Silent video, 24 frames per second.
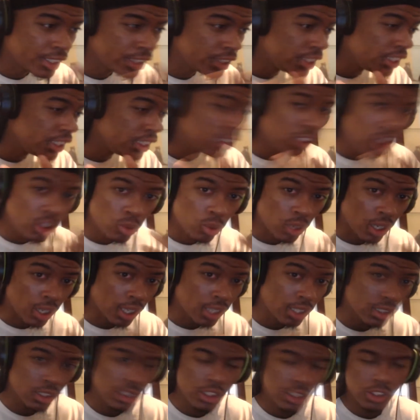
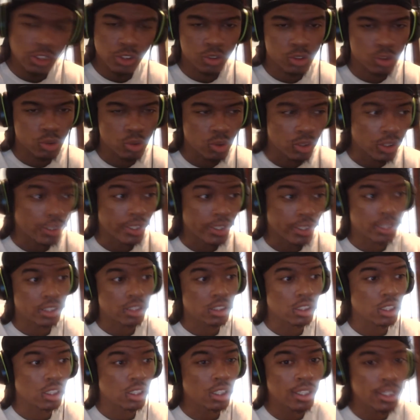Konnichiwa Nito Squad, it
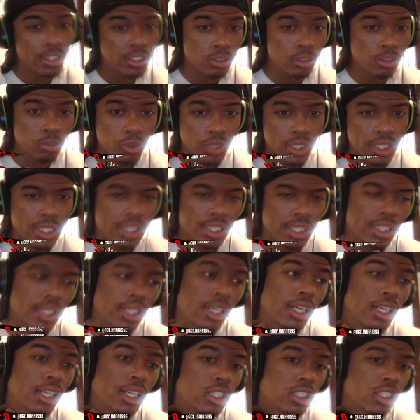is your boy
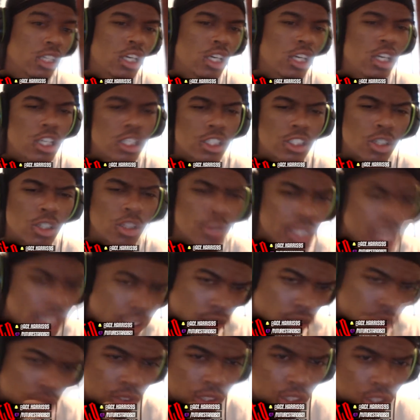Incog. No
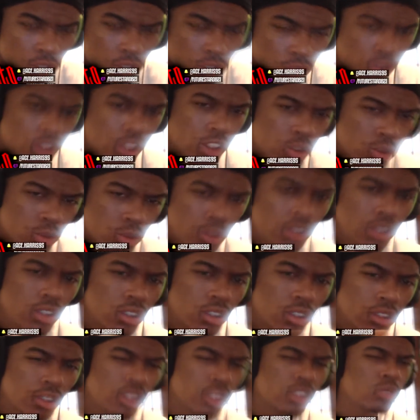reaction video on this
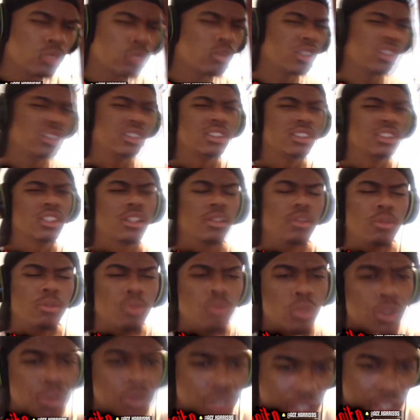one. This one's
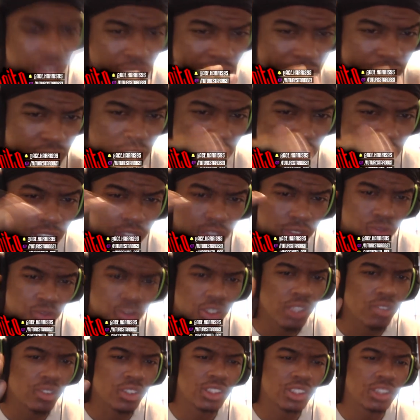really actually a
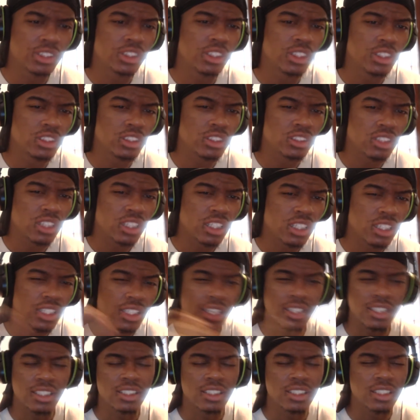very, very serious thing,
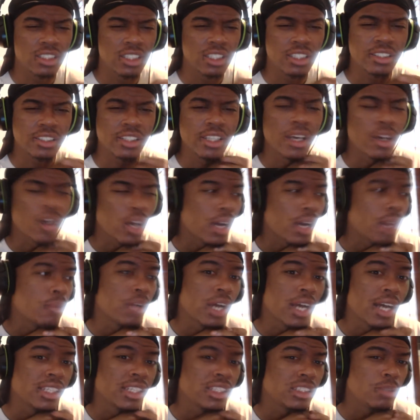and I didn't think that I
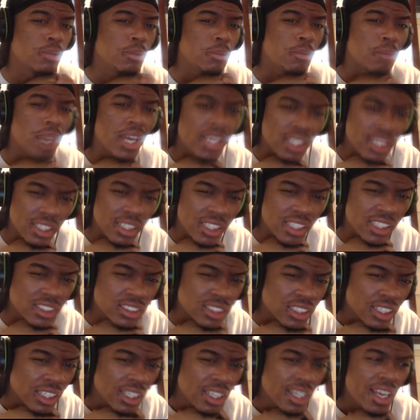would actually be making
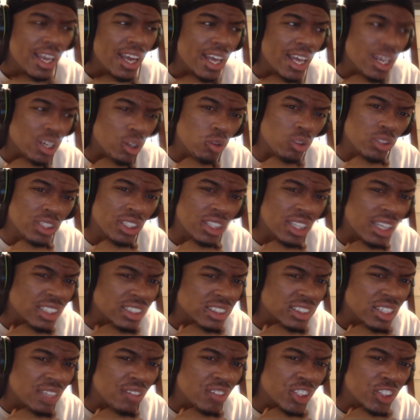this at only
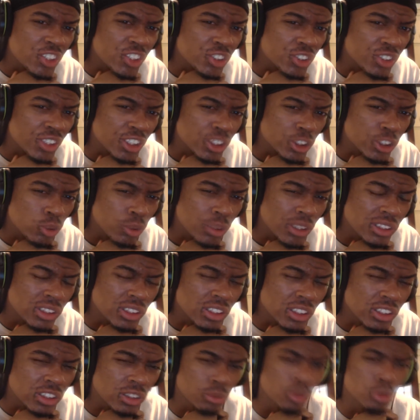like
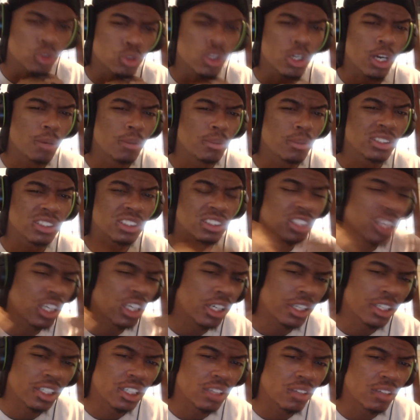726 subscribers. I
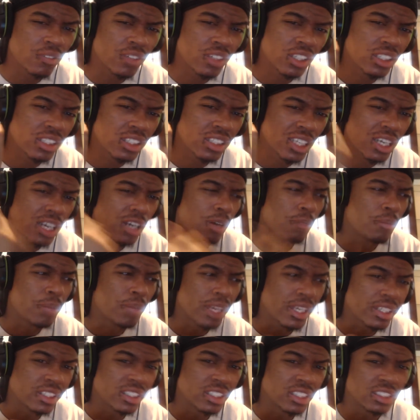thought if anything, I'll
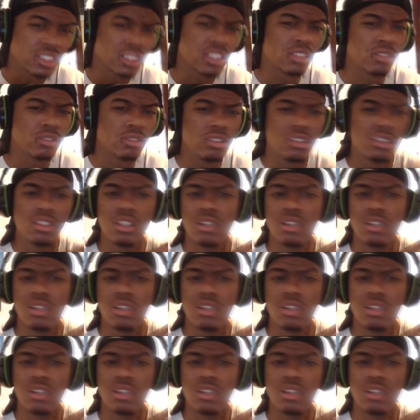make this